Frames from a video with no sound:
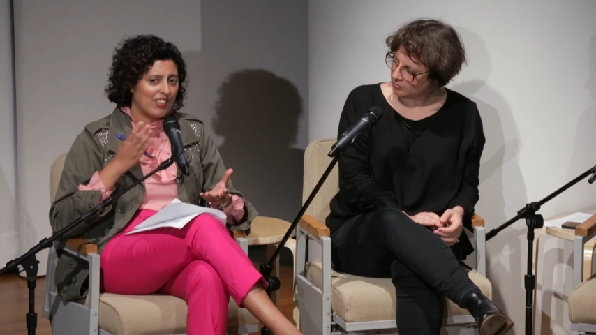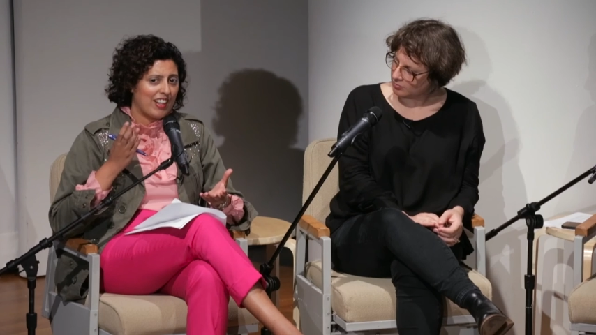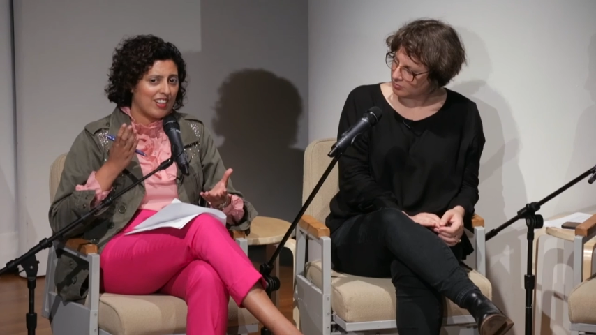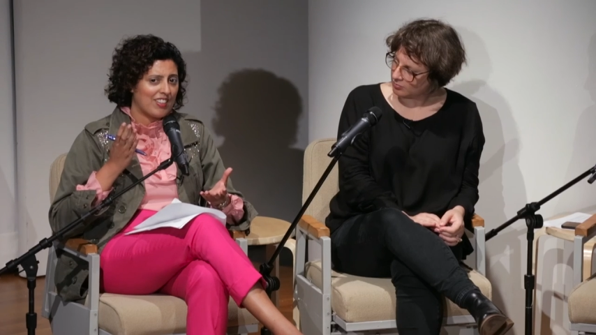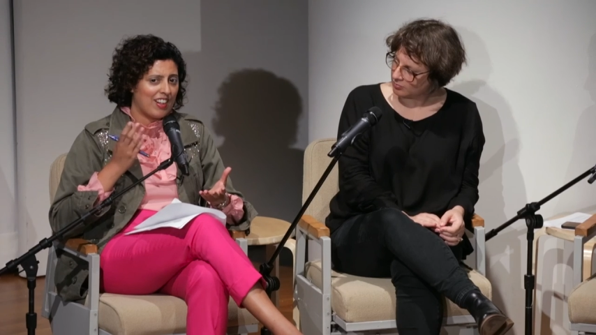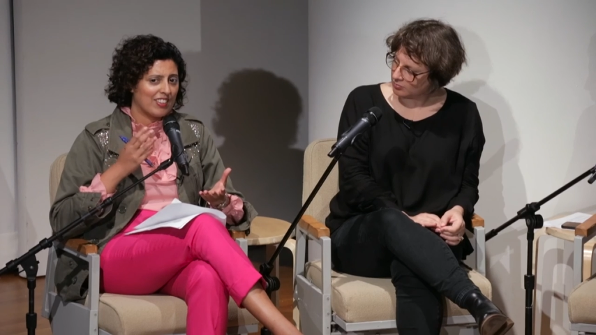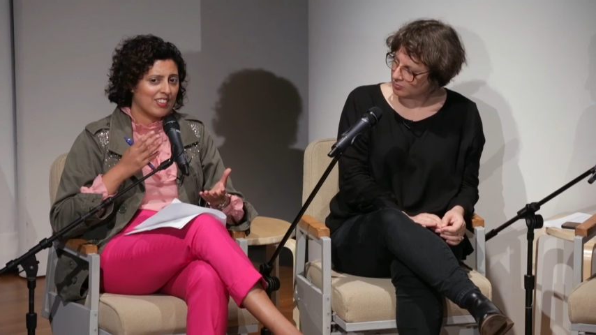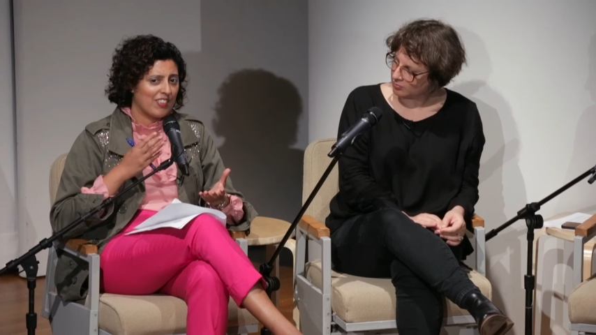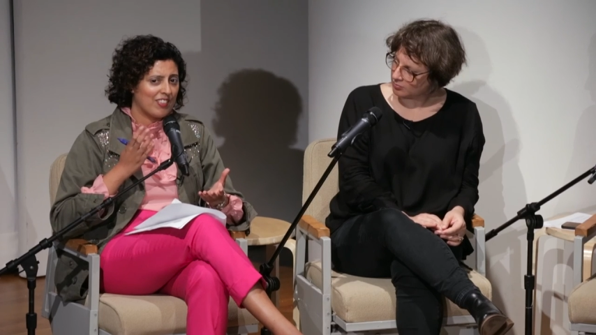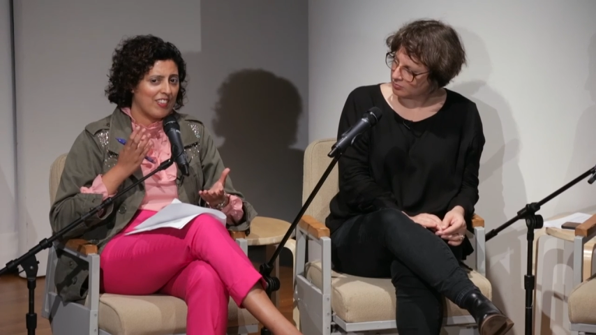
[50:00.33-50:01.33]
Speaker 1: would like to
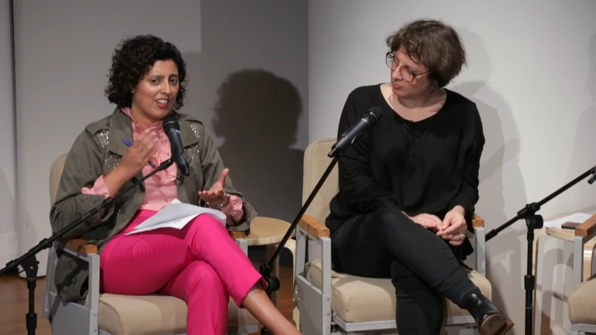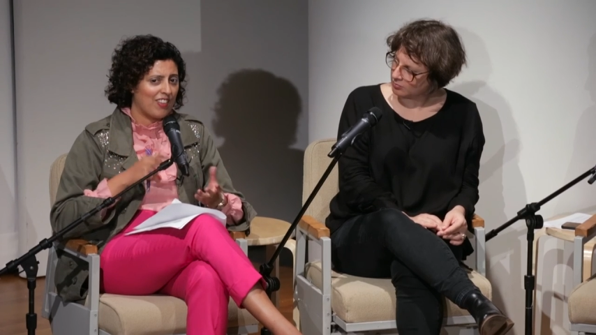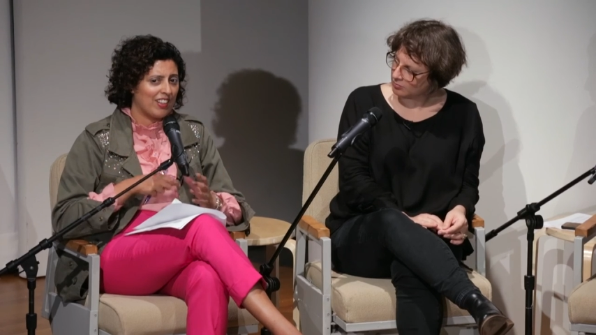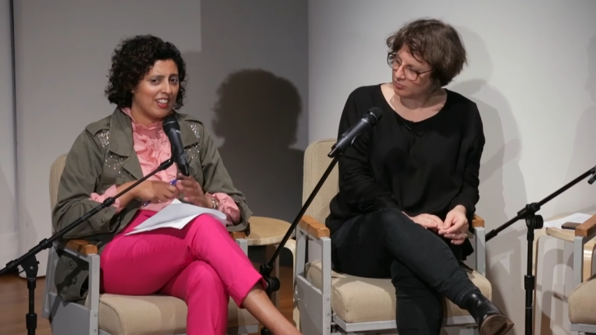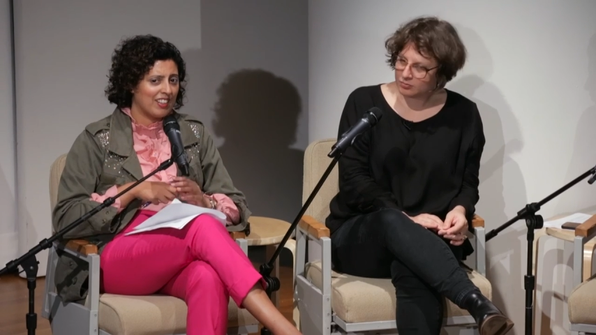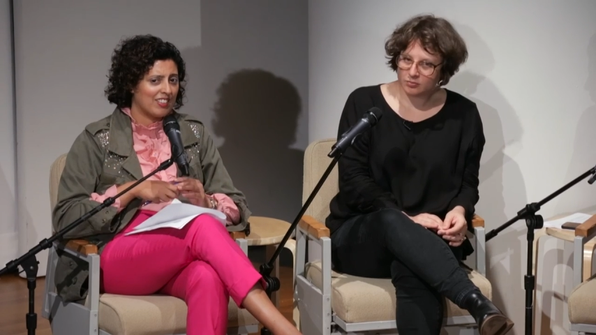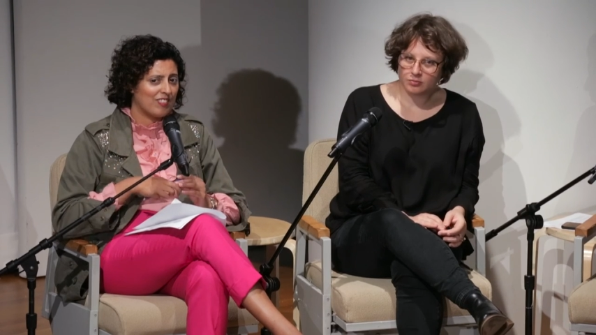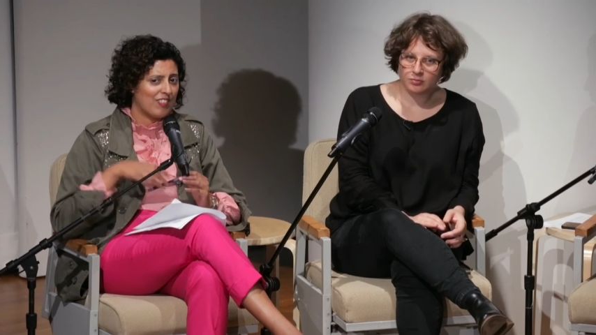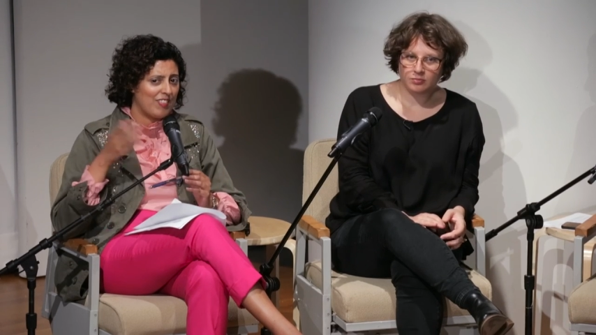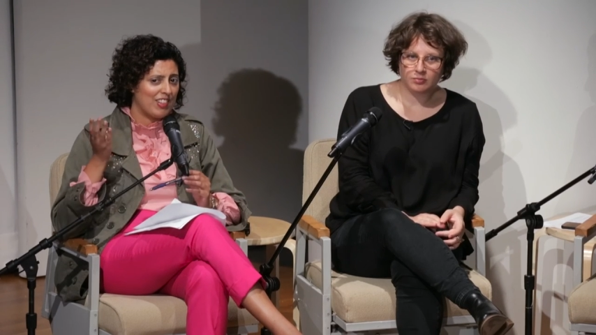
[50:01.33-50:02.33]
ask one of my colleagues,
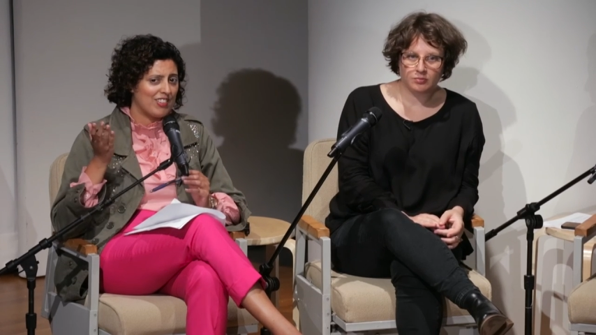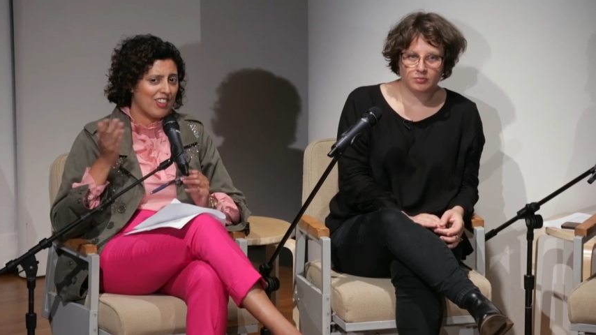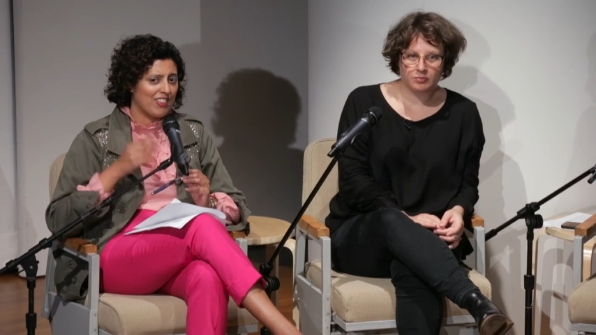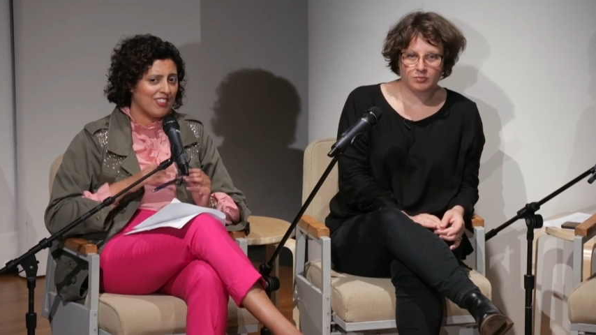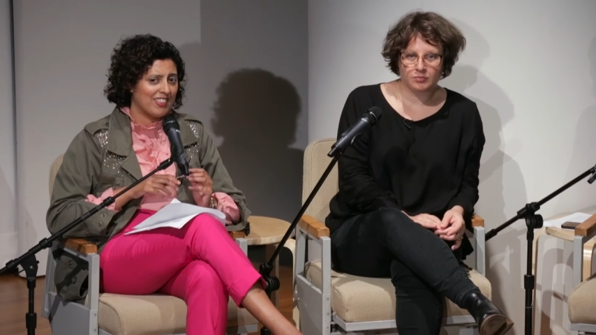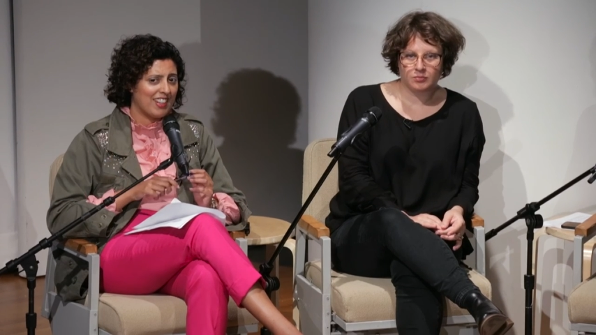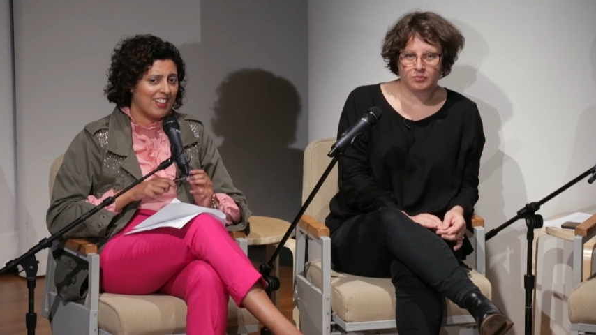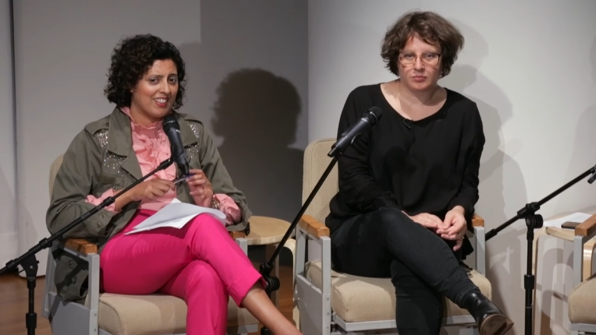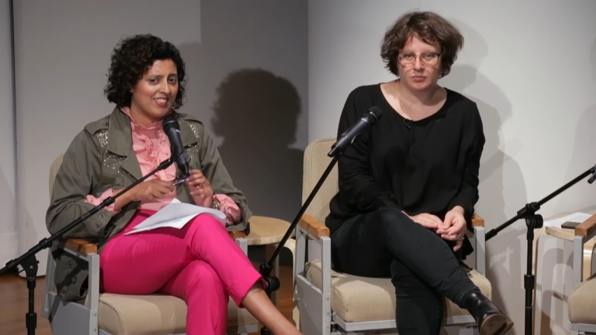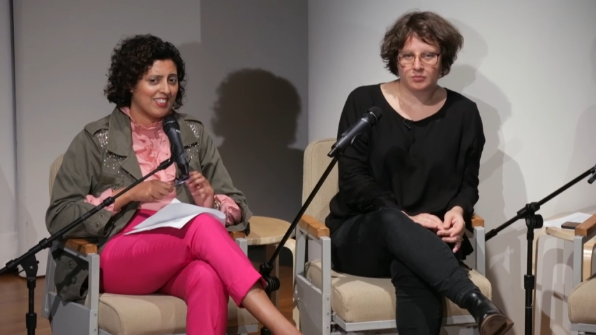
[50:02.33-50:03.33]
maybe Joan
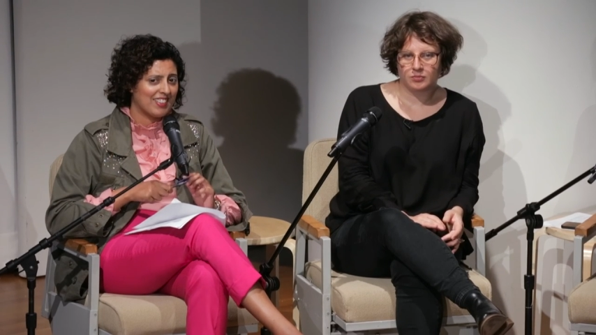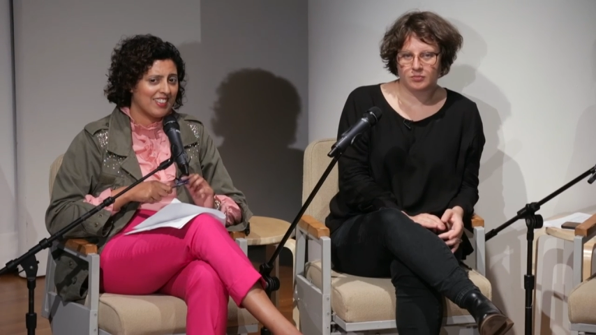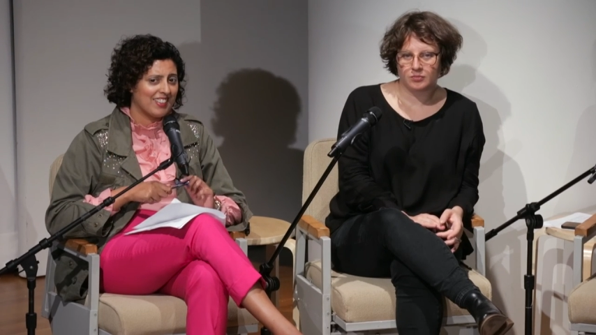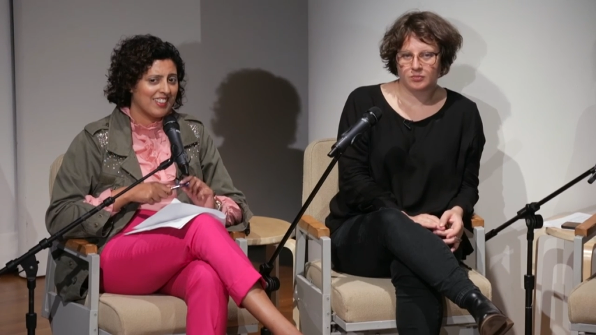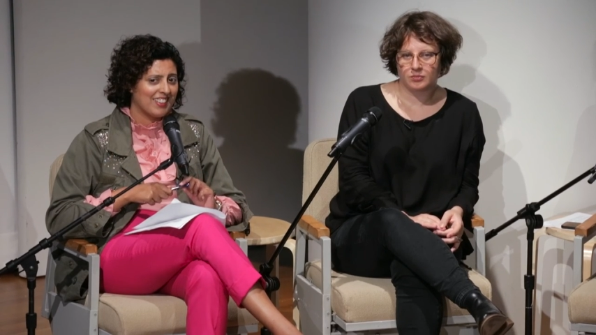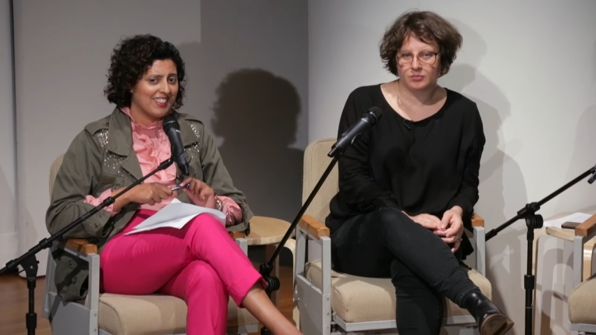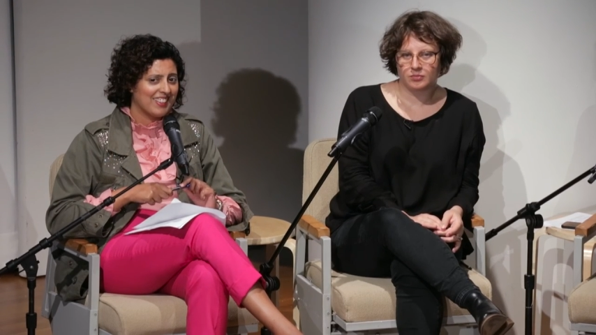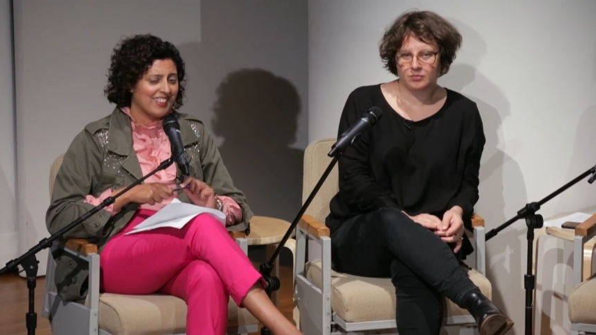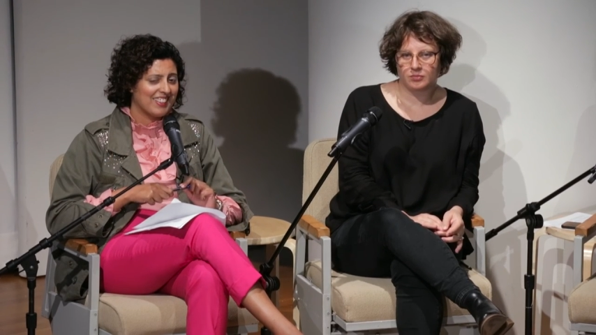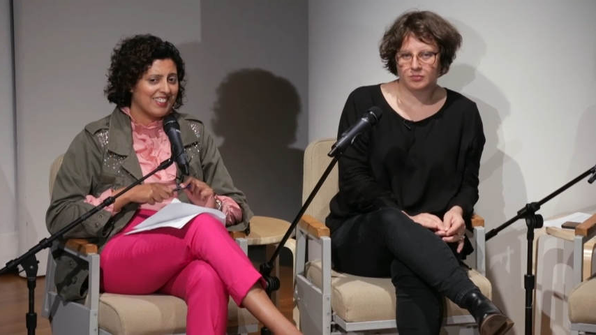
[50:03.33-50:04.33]
Young, to
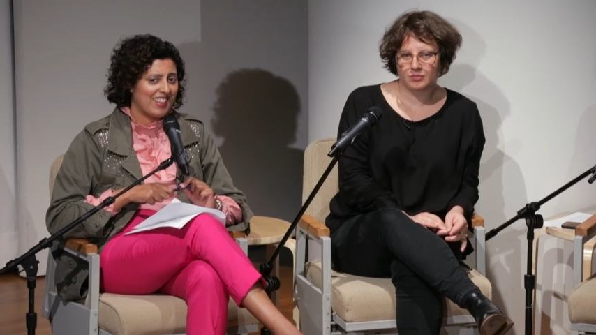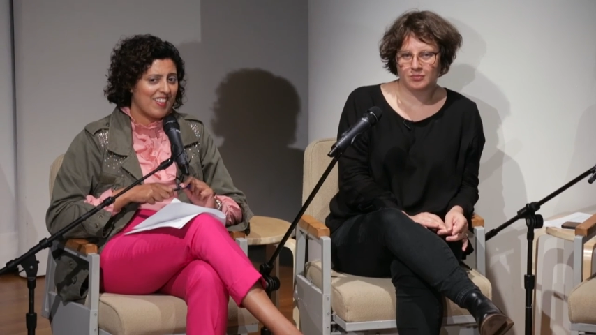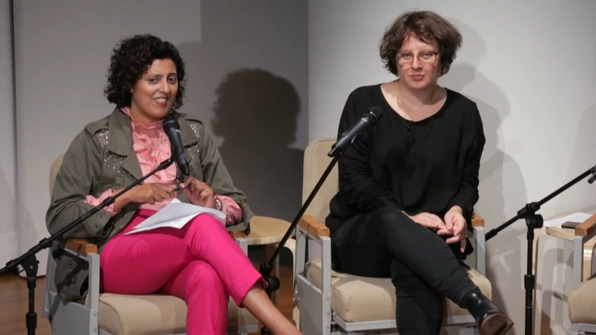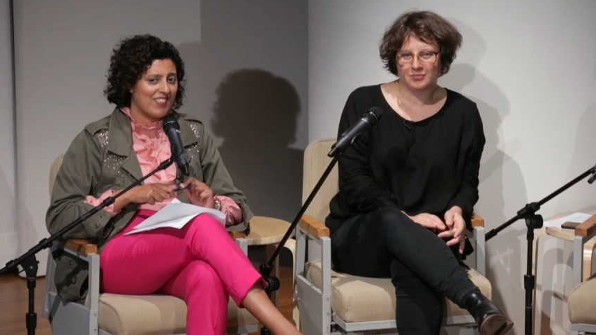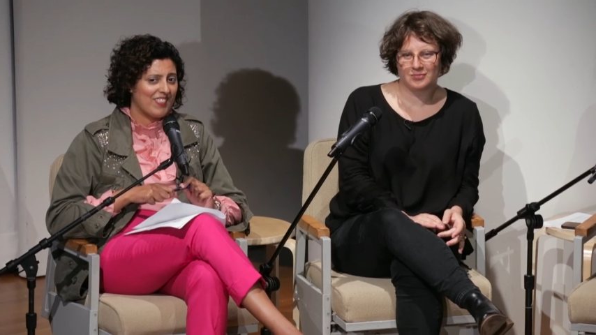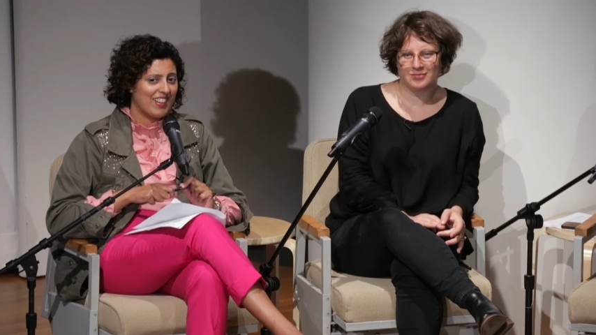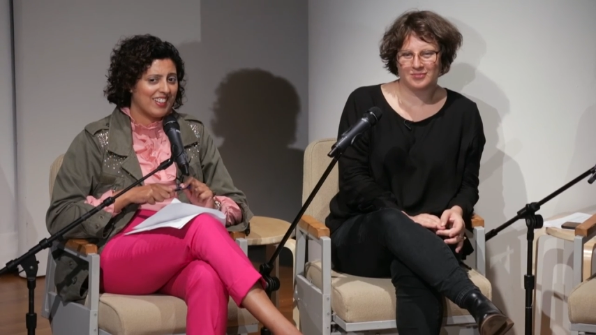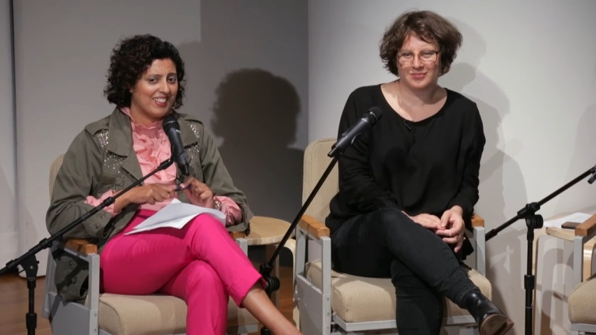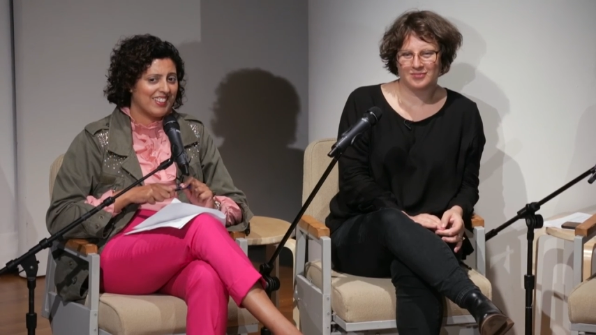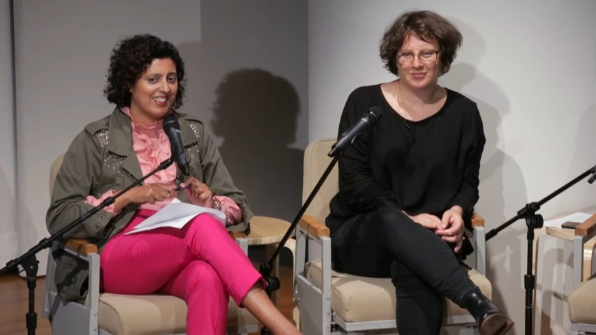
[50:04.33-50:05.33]
say a few
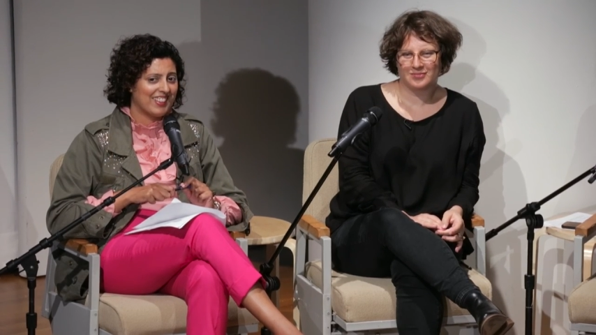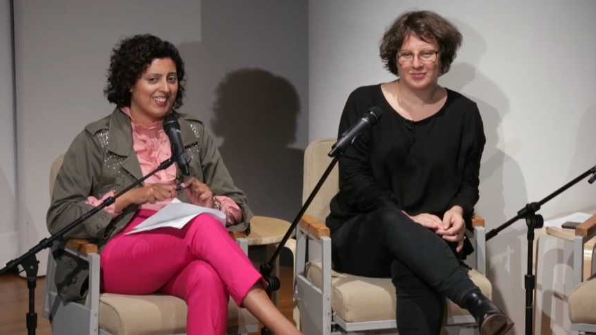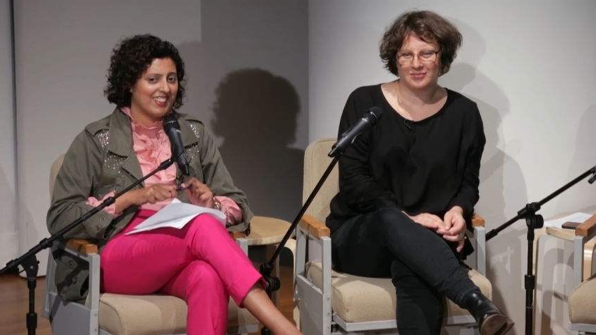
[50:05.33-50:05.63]
words,